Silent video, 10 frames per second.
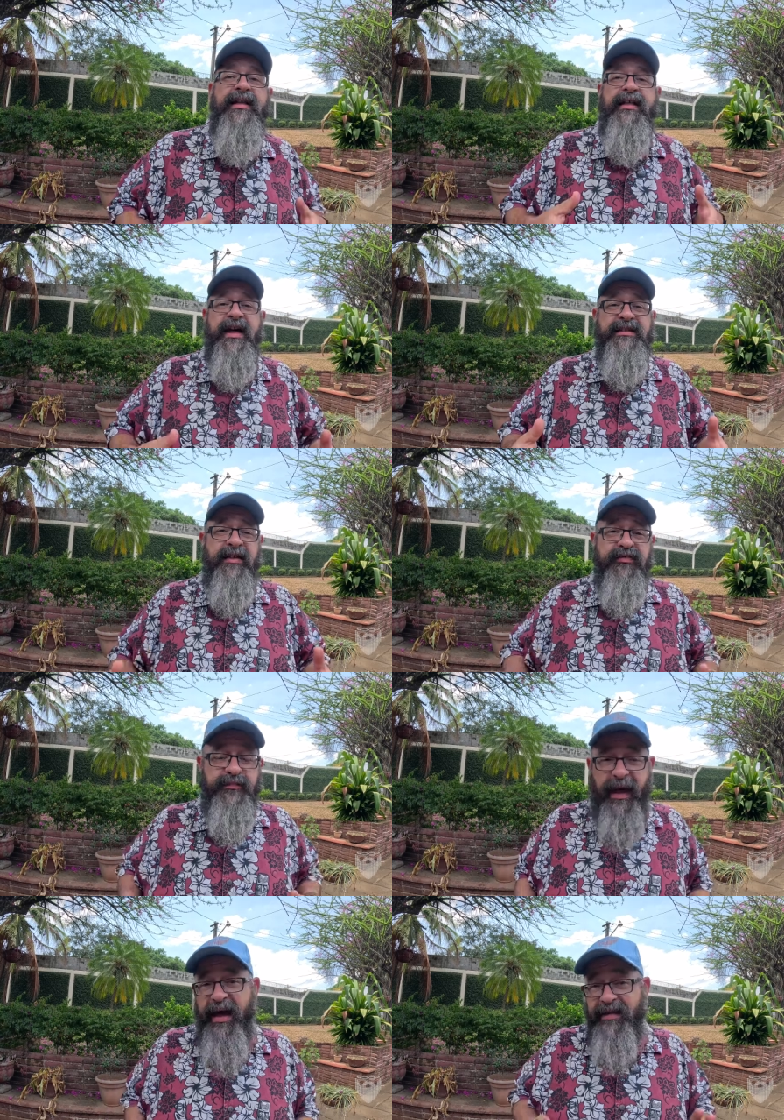that that stuff was
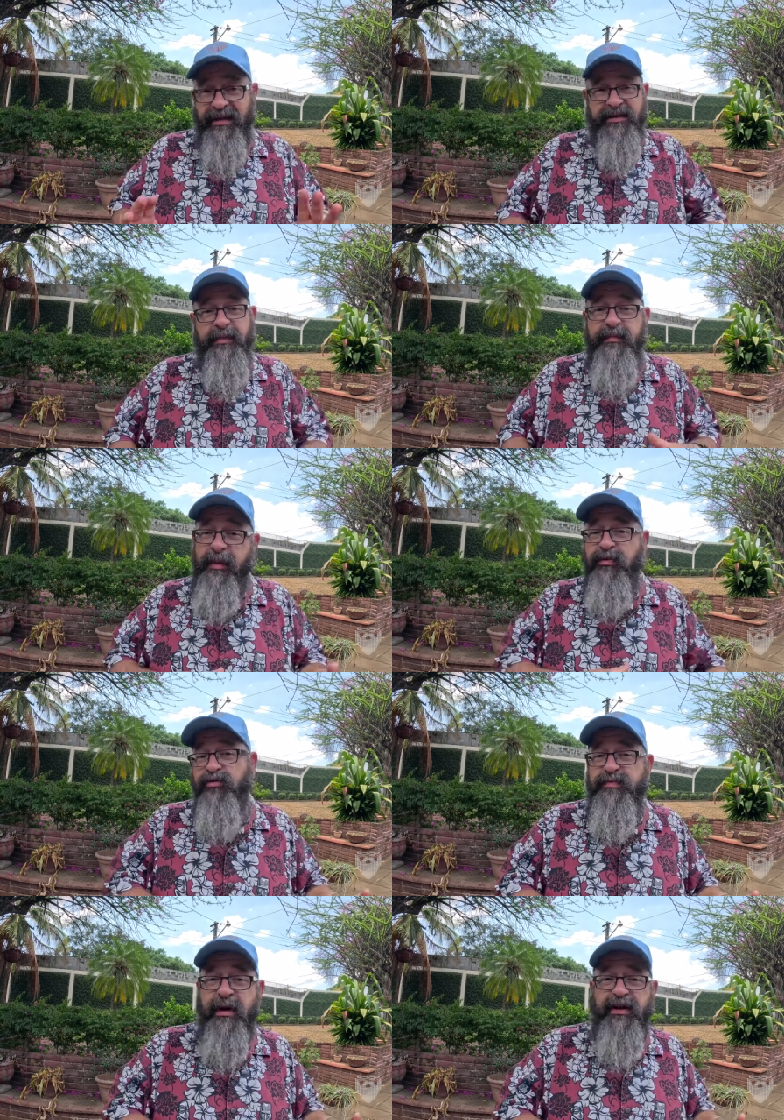banned. That doesn't mean people
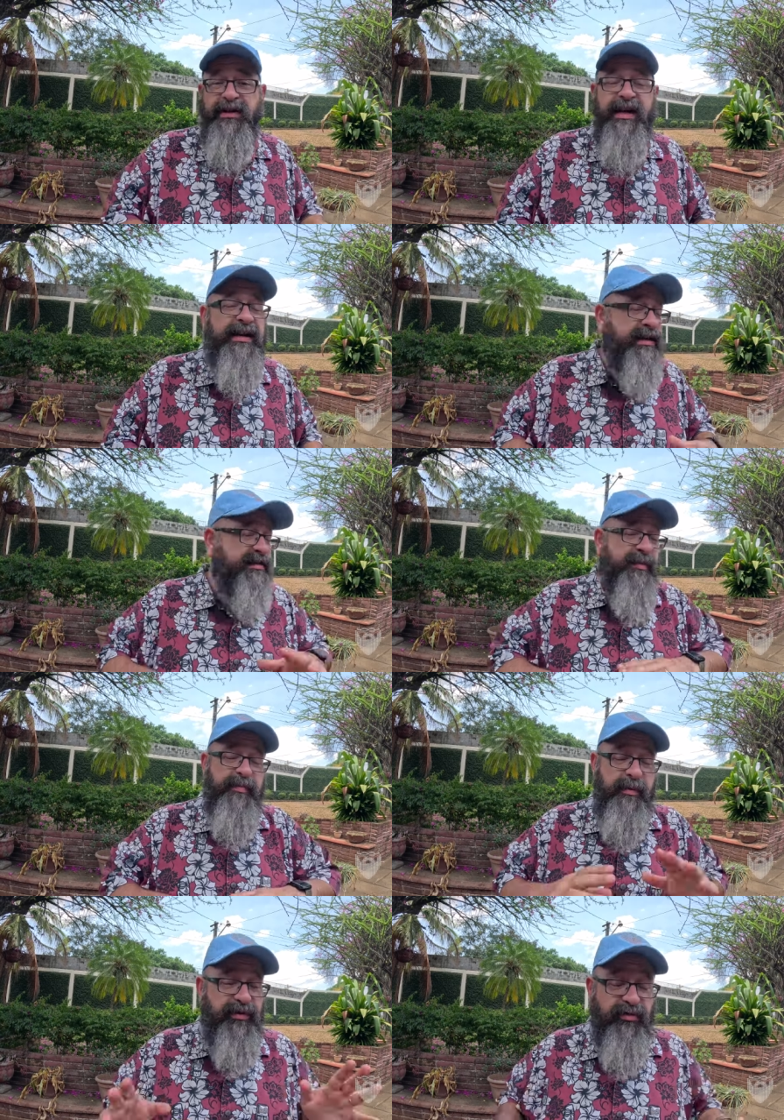don't smuggle it in, it doesn't mean
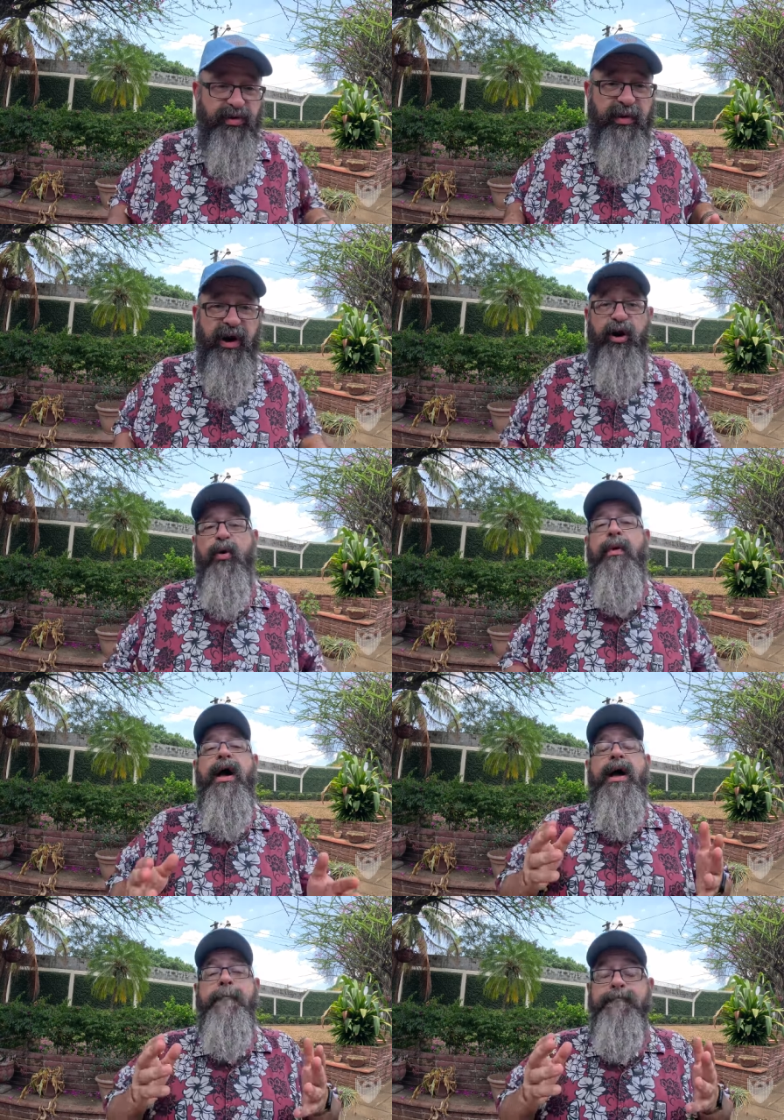people don't do it at home.
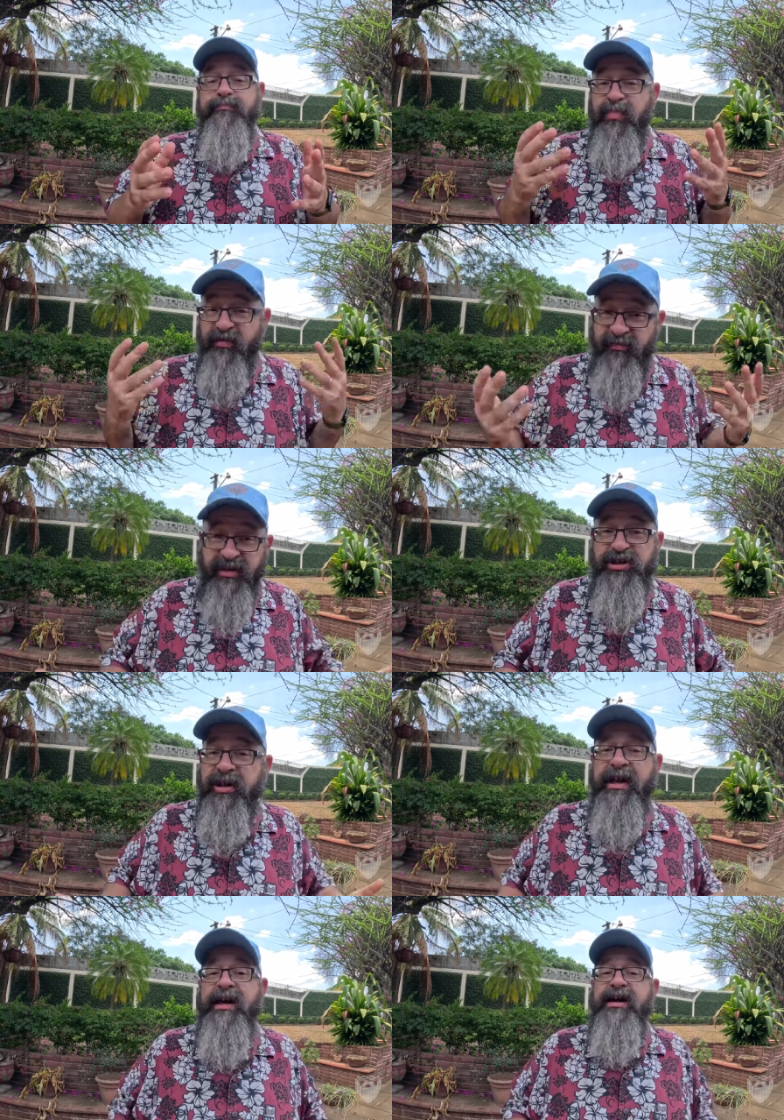But
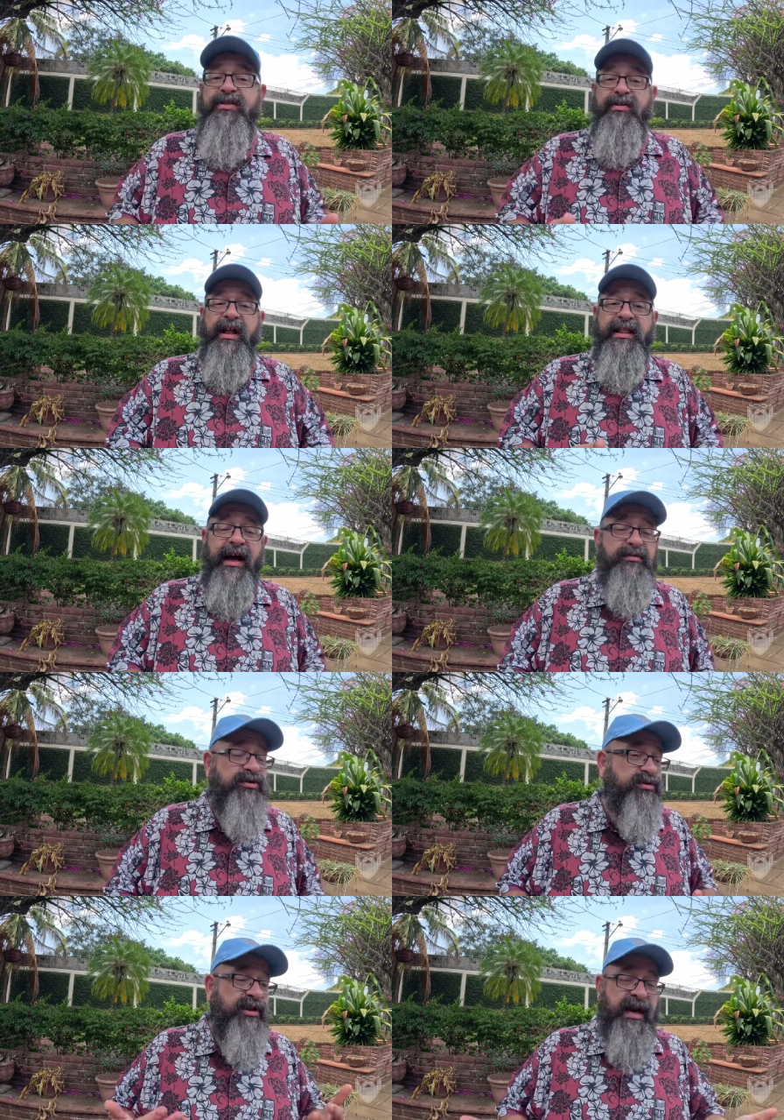officially, they're not allowed
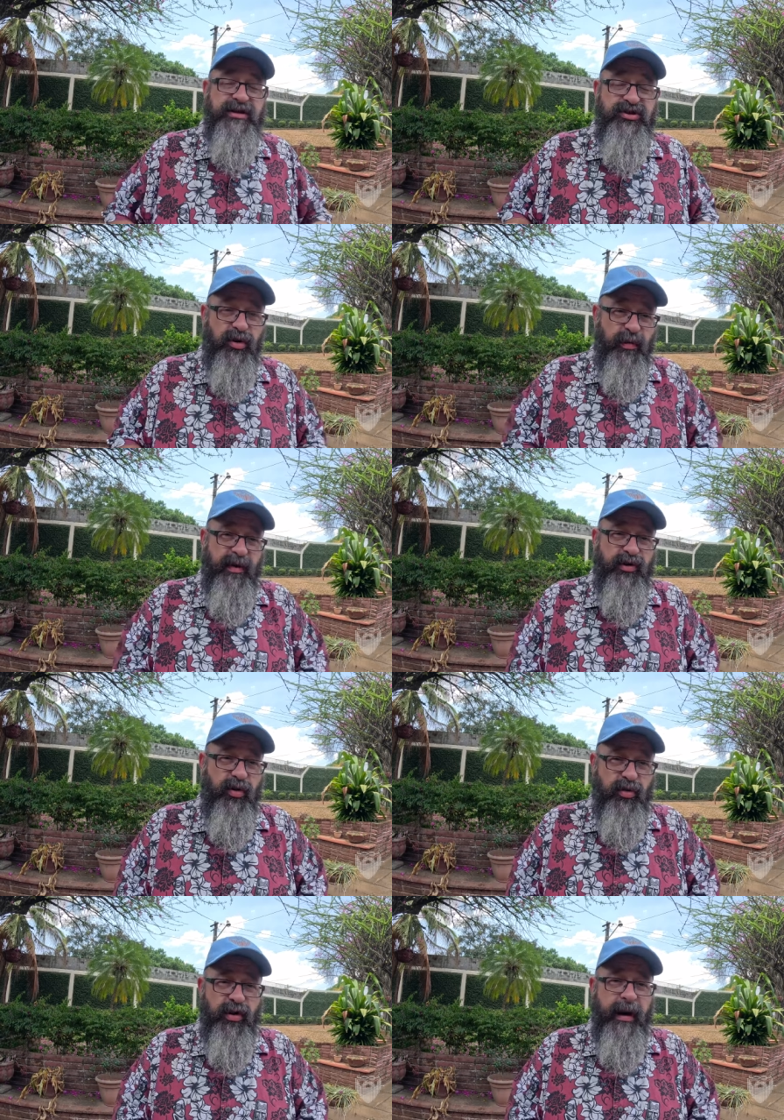to. So you can't just go around the
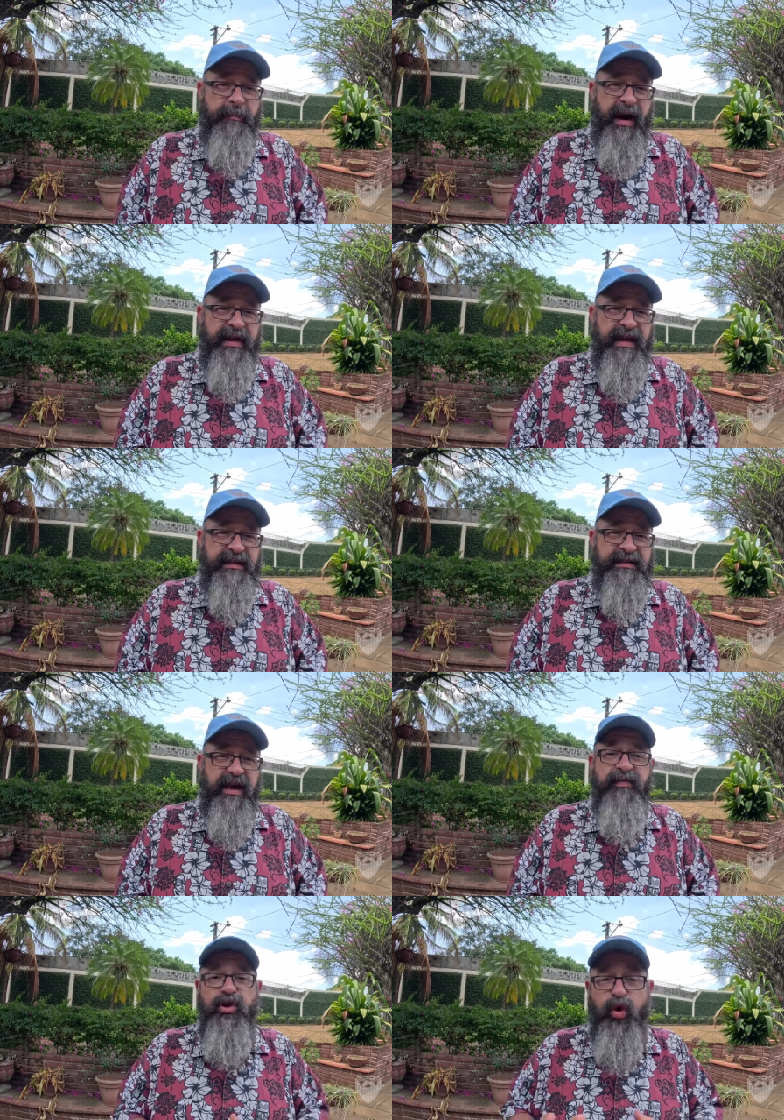corner and buy that
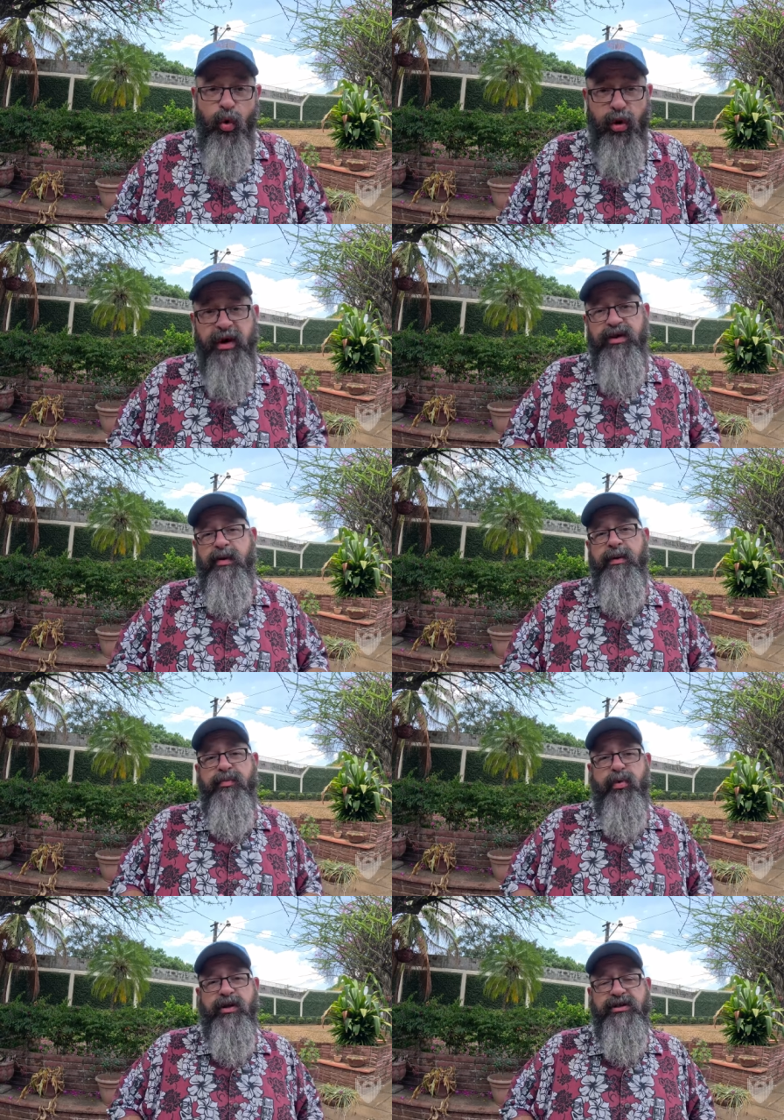stuff, nor can you
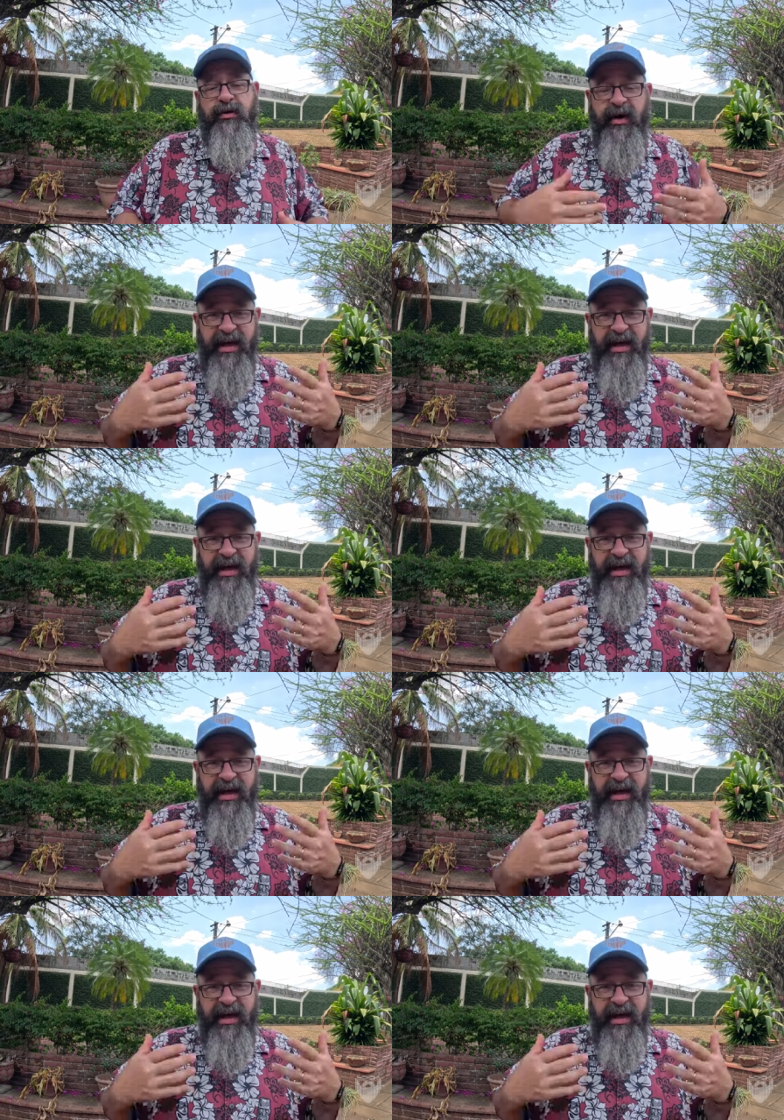import it. So